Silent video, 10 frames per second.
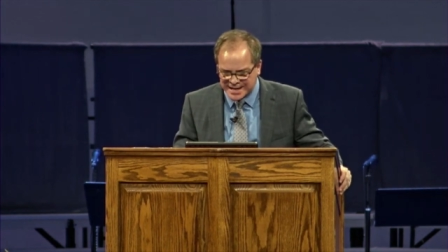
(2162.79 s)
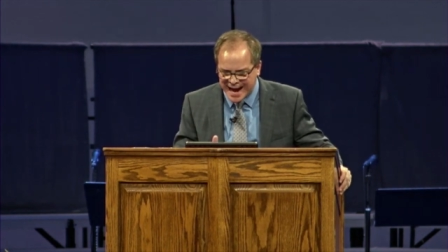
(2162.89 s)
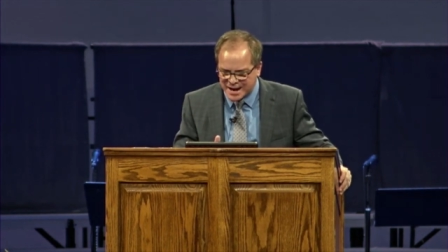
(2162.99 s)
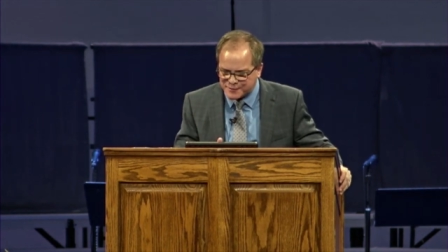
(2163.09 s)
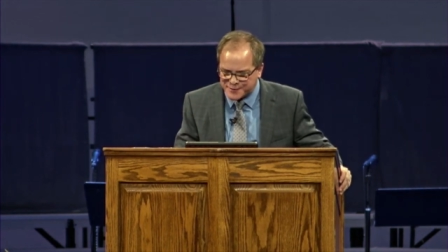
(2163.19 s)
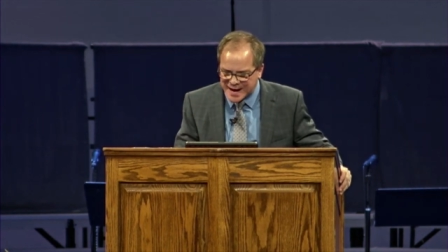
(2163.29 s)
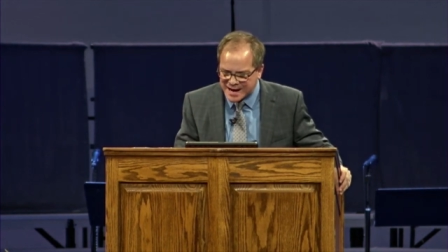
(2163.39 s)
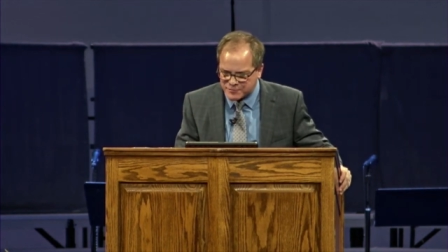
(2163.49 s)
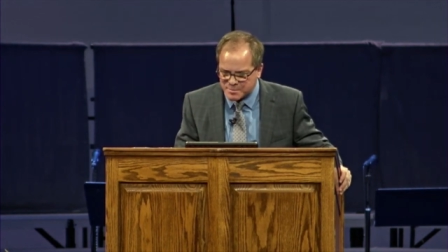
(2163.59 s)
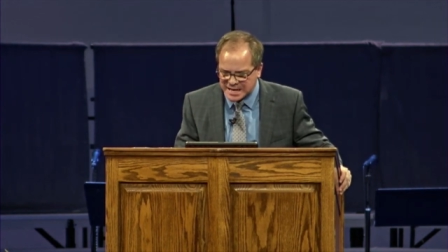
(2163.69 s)
He had
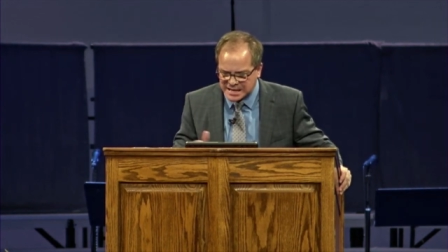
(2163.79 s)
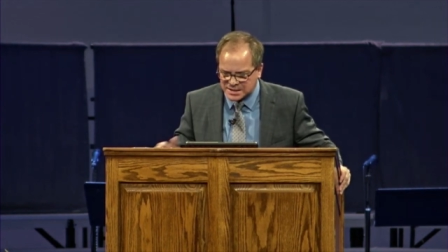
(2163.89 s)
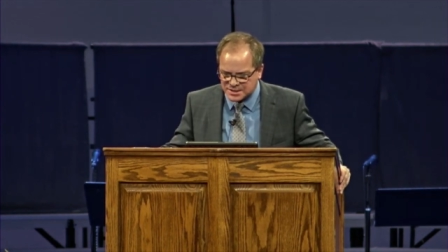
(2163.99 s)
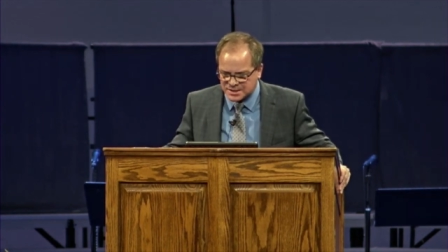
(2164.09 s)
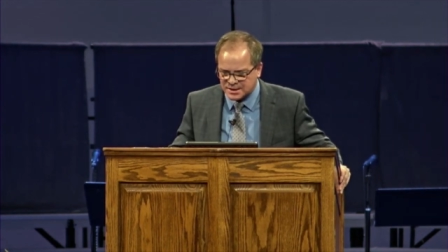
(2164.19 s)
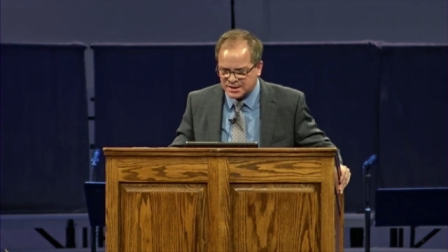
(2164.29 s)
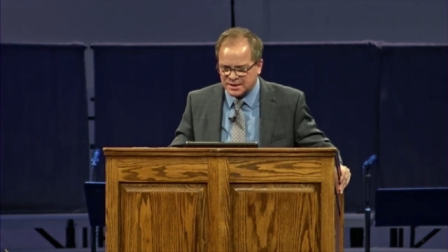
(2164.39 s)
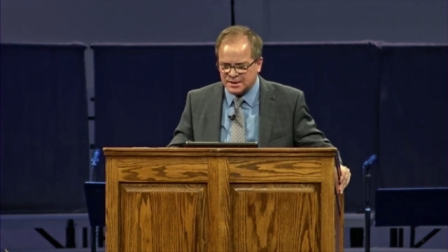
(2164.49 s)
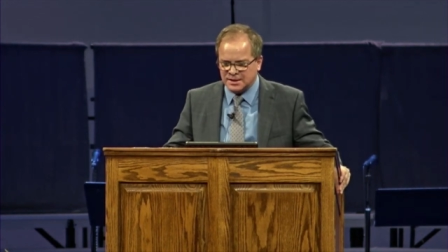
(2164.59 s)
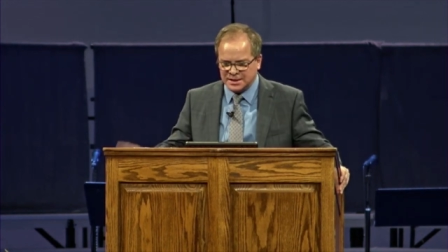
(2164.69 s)
five minutes.
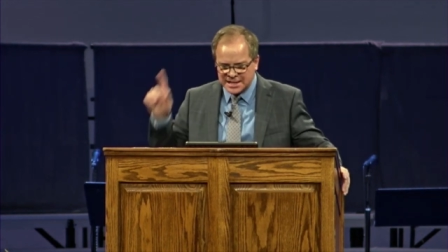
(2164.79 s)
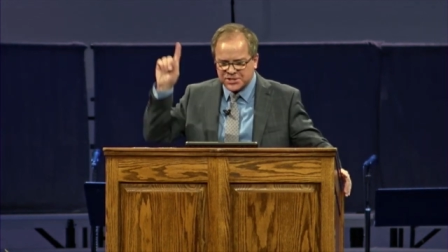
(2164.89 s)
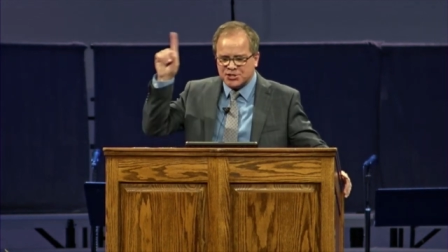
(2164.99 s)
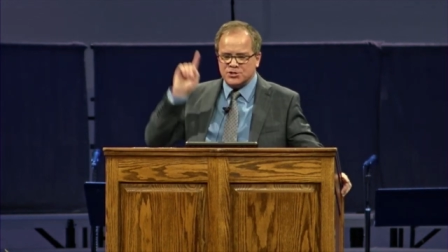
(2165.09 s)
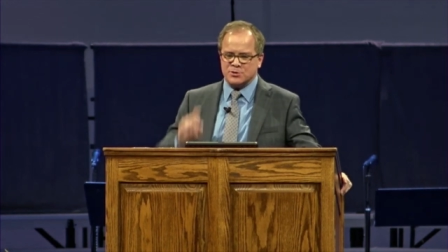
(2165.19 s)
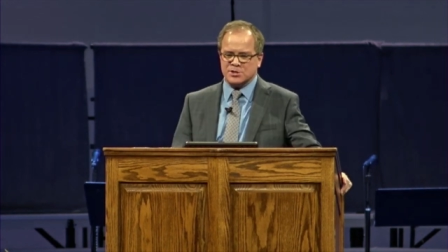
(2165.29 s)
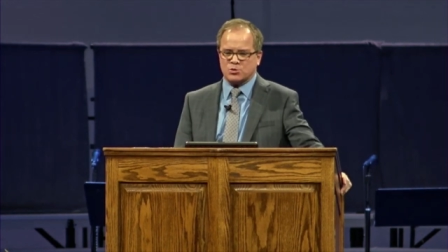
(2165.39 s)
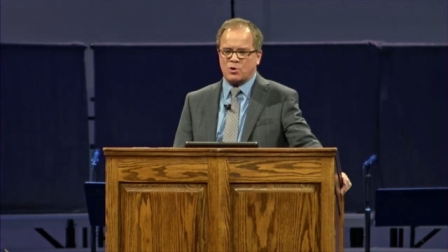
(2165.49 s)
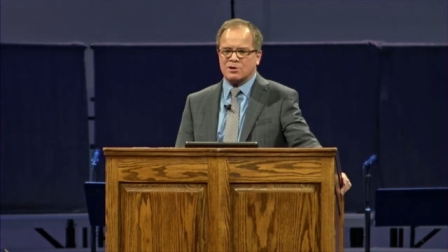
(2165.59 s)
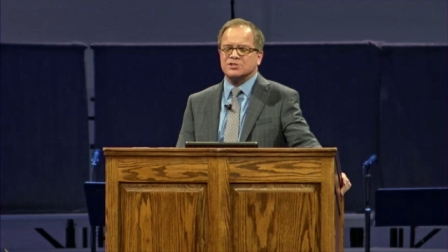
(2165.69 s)
Listen to
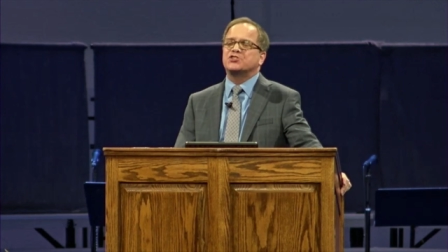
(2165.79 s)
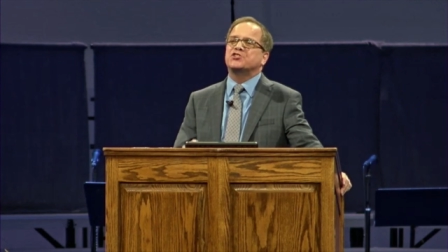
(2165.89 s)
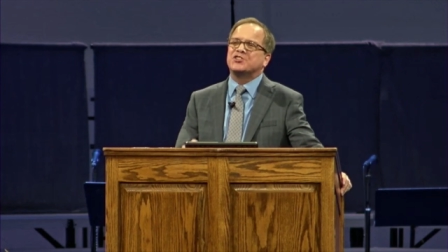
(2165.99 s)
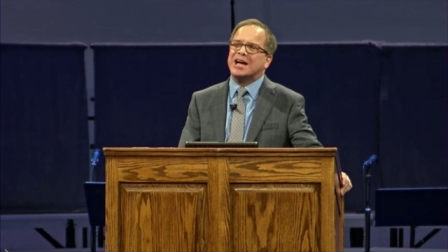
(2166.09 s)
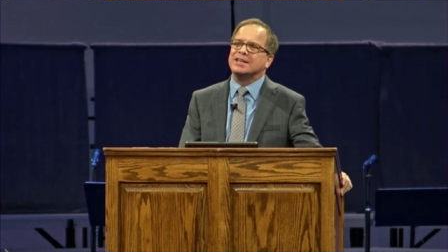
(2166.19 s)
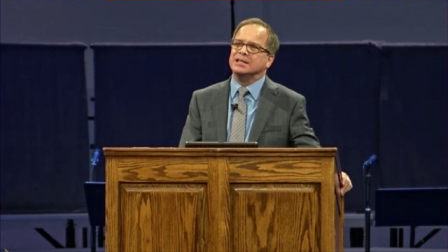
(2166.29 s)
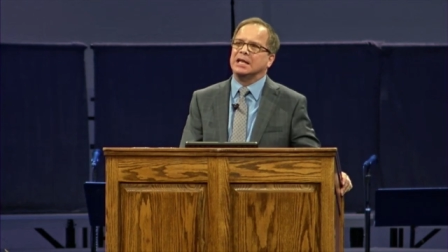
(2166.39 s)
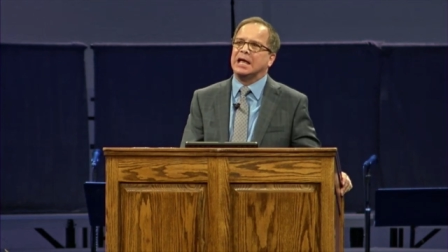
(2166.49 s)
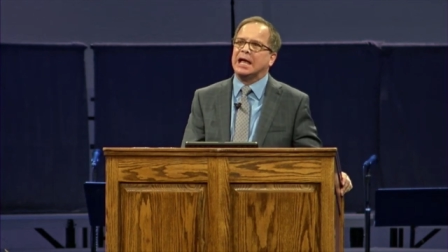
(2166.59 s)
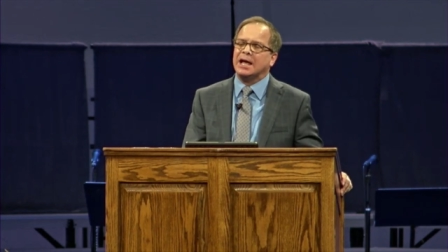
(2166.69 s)
his words.
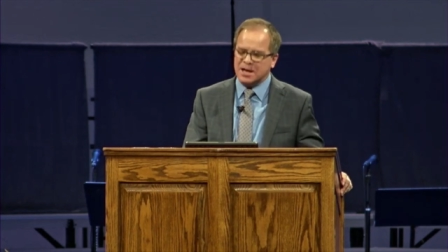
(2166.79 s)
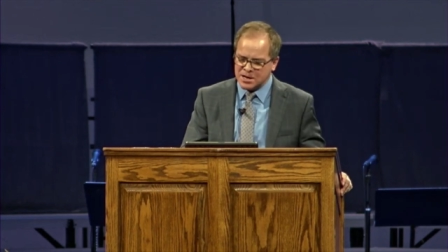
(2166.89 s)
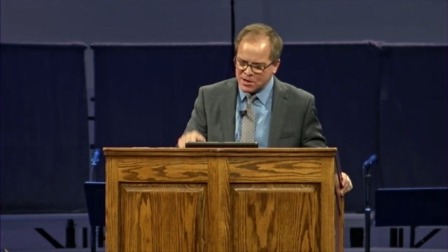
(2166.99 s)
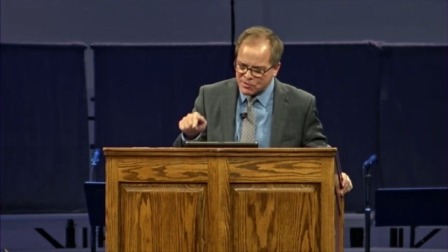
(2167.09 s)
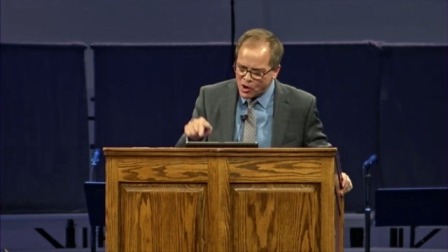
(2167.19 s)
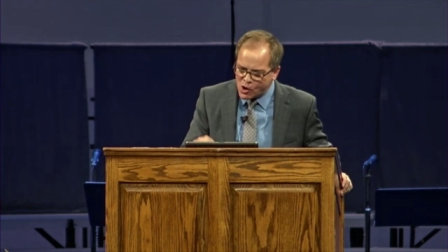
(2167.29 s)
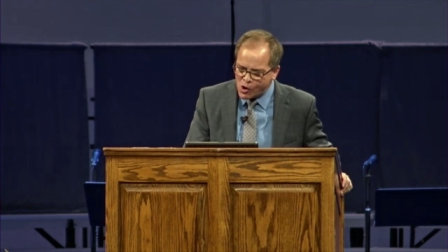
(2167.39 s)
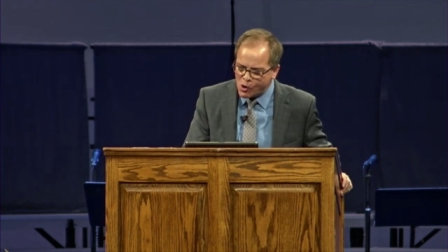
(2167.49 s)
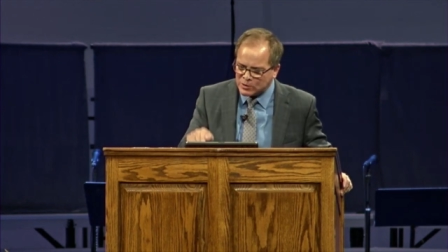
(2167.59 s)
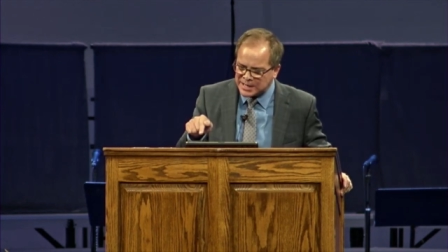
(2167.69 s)
Suddenly, the
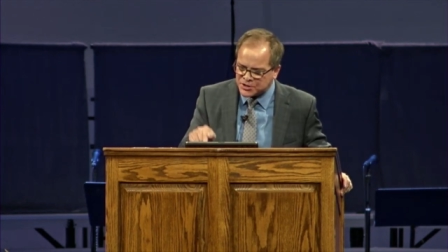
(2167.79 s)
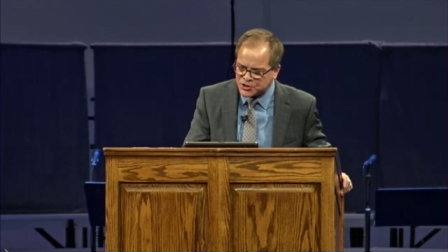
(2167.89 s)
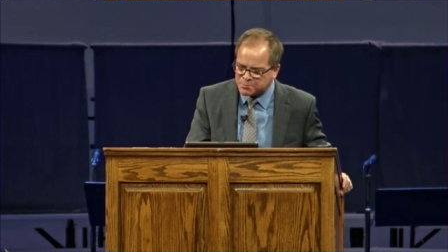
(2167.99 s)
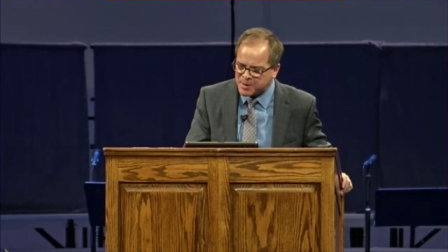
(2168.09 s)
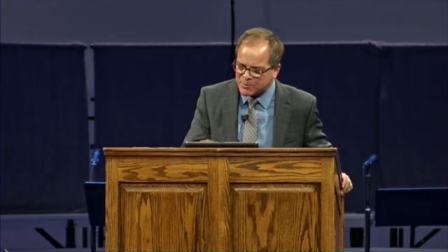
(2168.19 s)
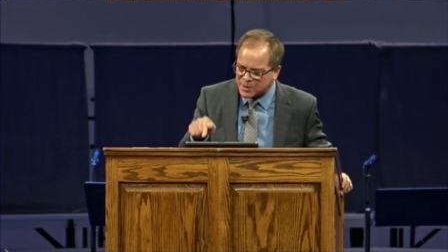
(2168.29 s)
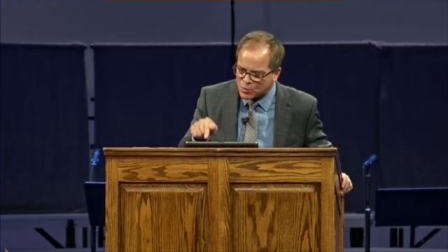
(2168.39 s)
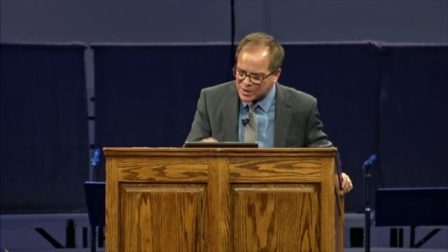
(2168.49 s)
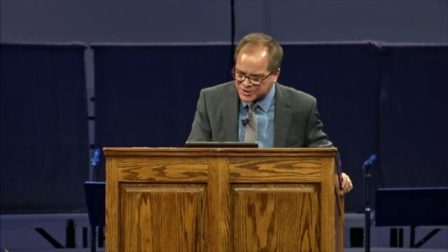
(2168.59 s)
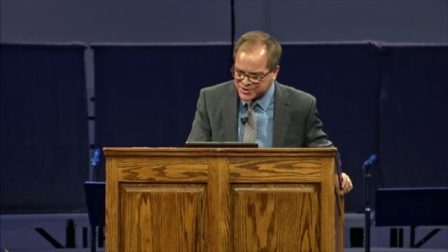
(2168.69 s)
Holy Spirit
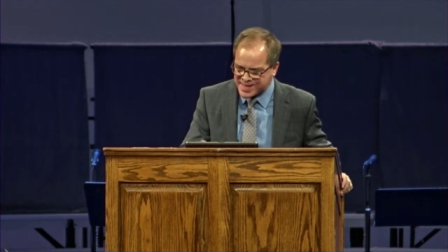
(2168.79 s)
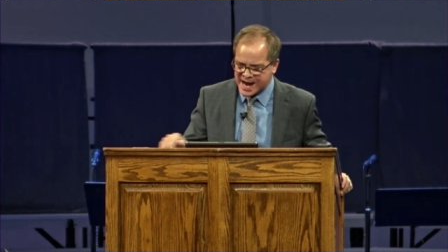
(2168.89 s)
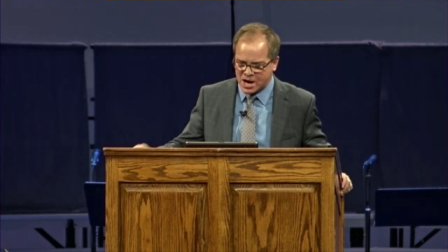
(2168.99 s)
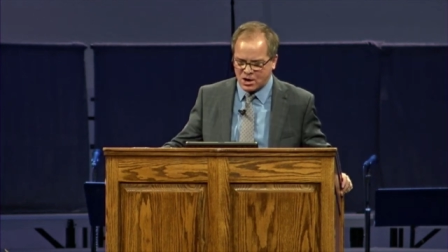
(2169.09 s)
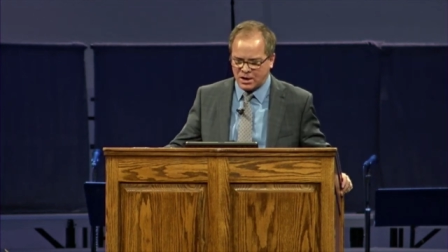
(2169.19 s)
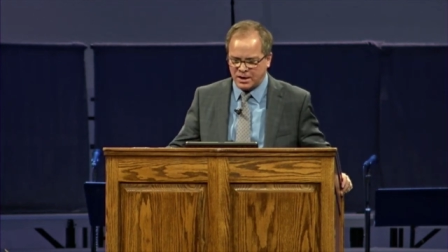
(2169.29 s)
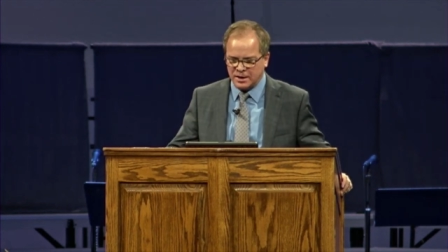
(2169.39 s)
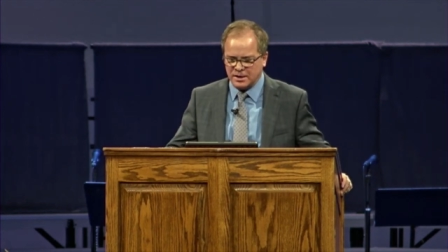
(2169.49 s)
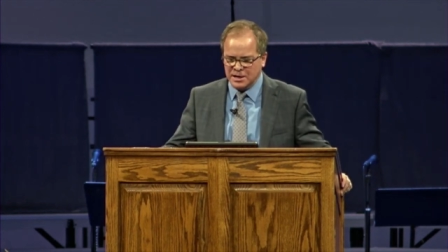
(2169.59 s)
was there.